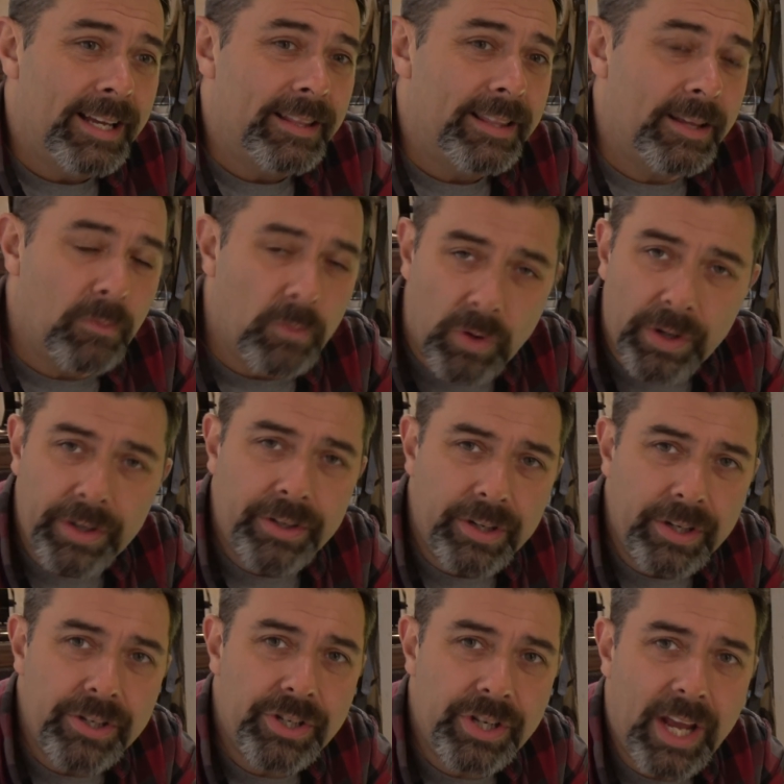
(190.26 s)
then we're in
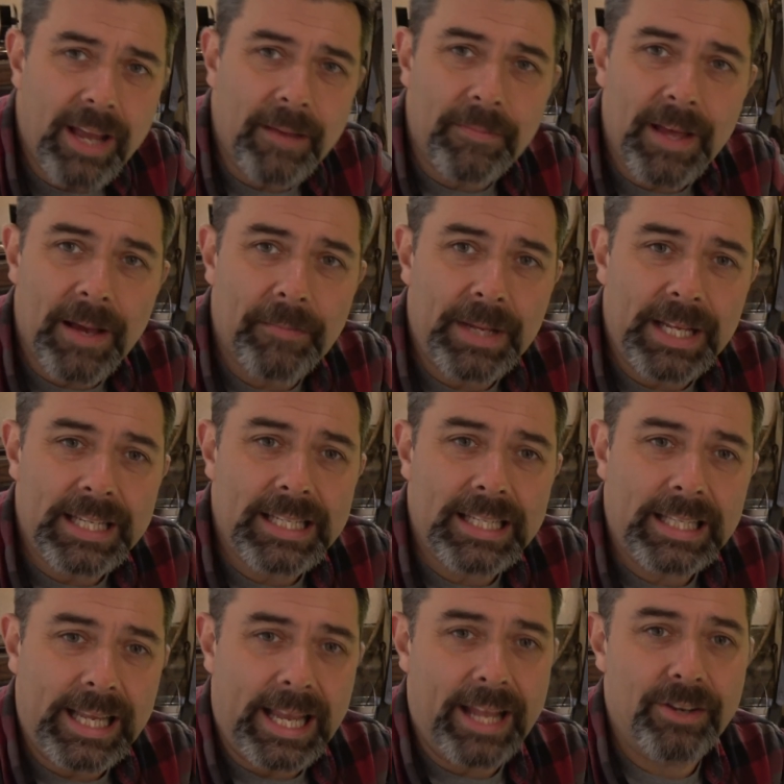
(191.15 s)
good shape. That means
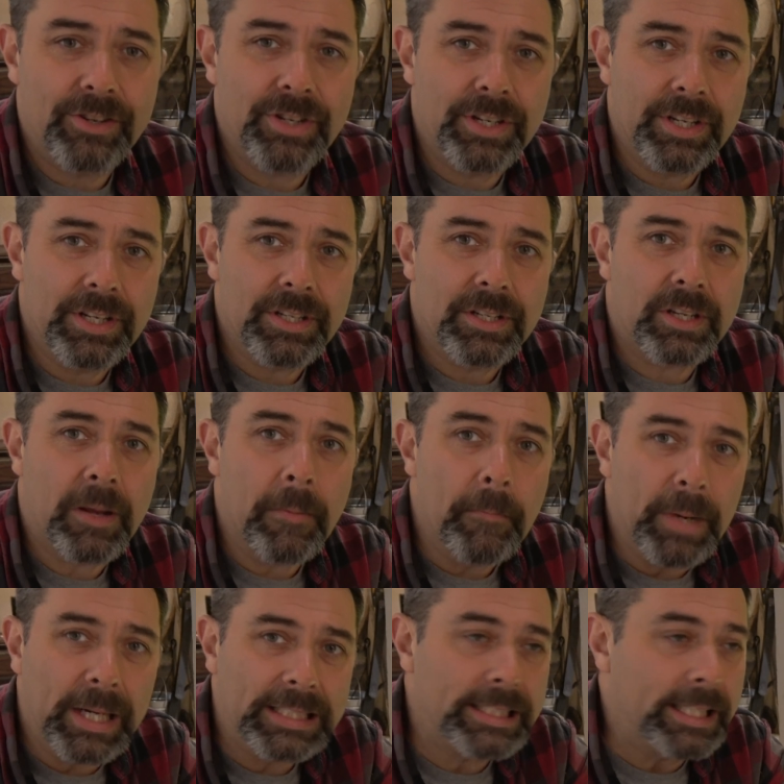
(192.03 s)
that the engine is
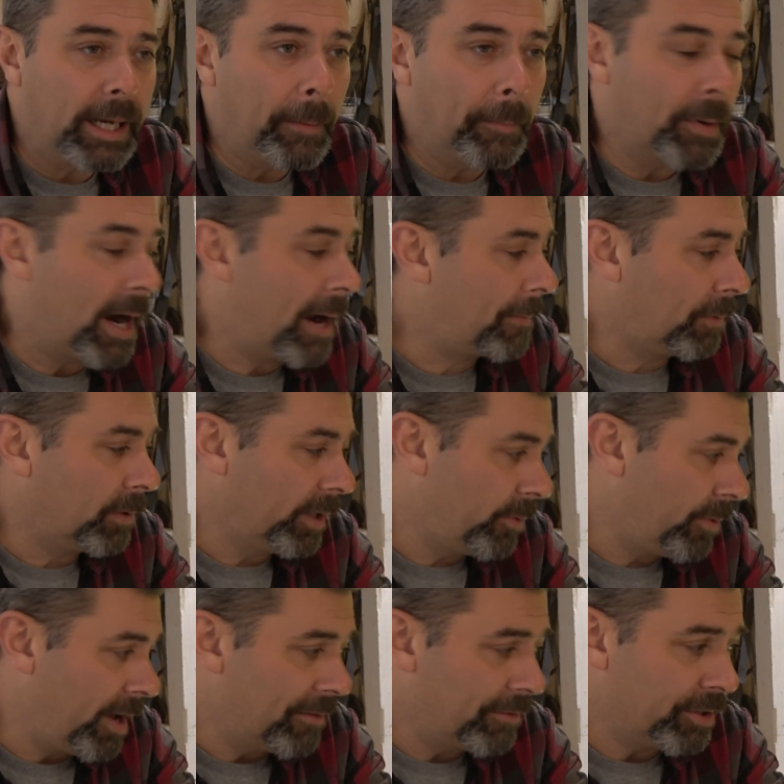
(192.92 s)
combusting
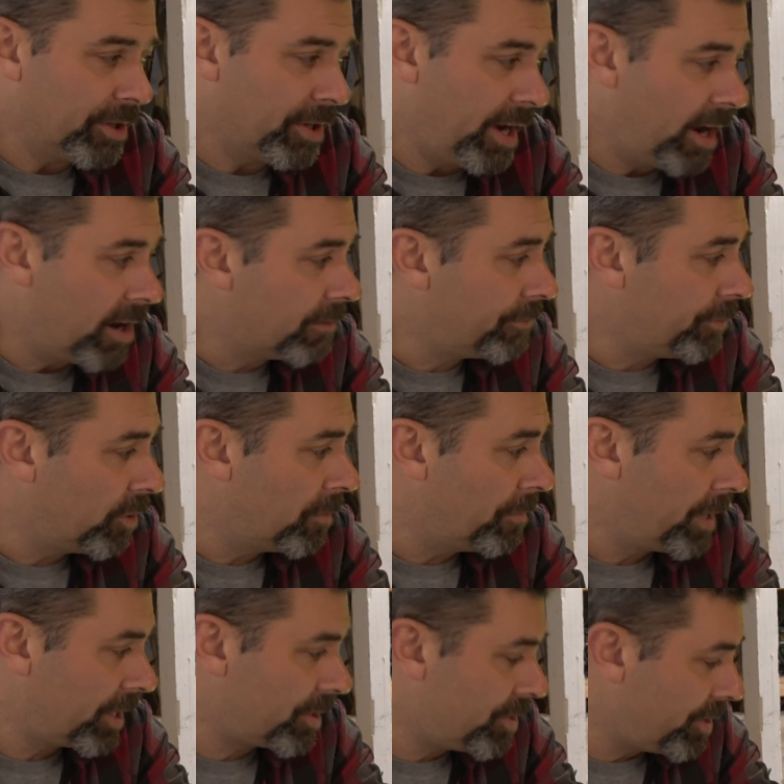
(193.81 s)
properly. We have a good air fuel
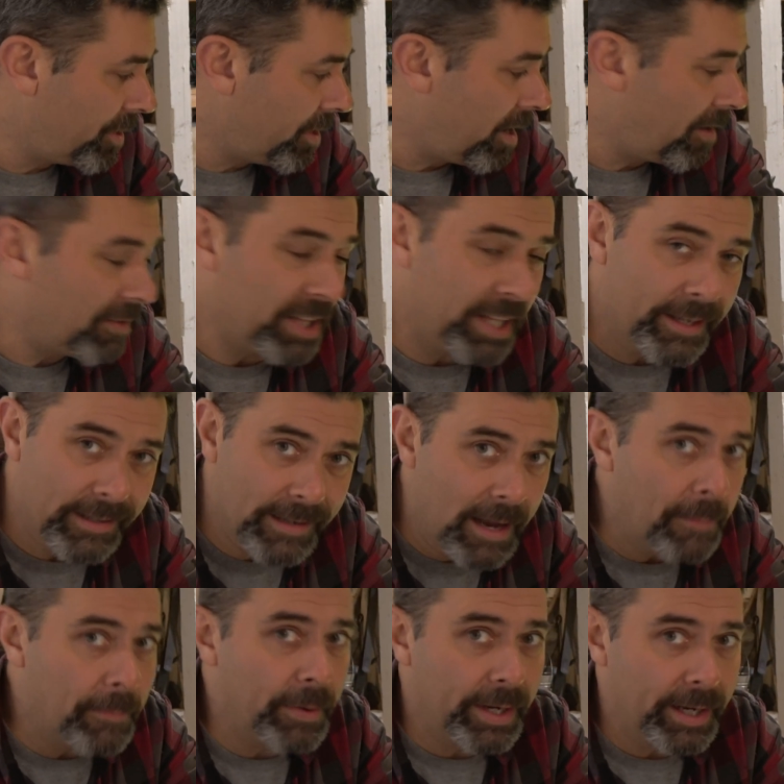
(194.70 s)
mixture and everything is
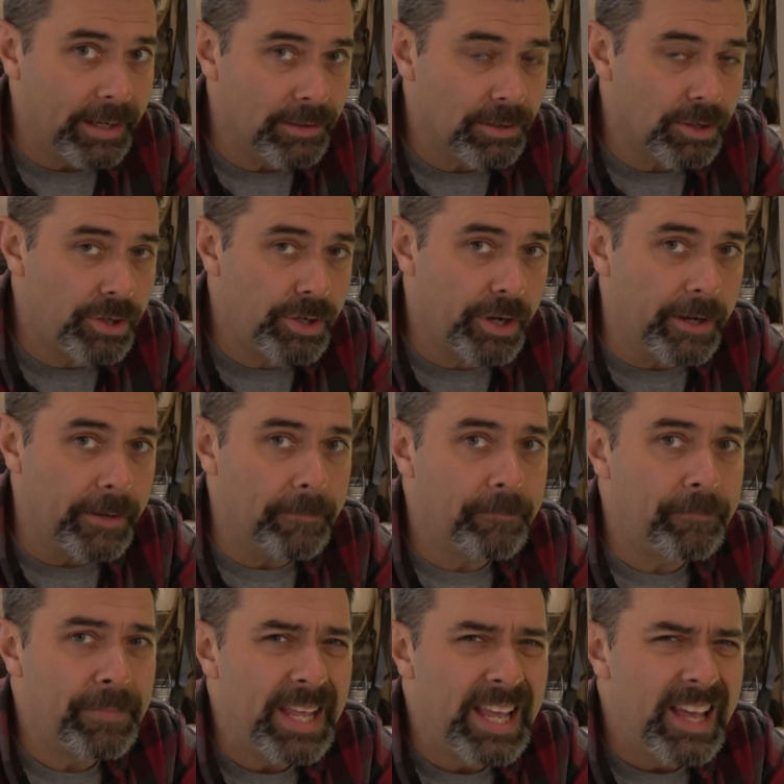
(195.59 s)
operating as it should.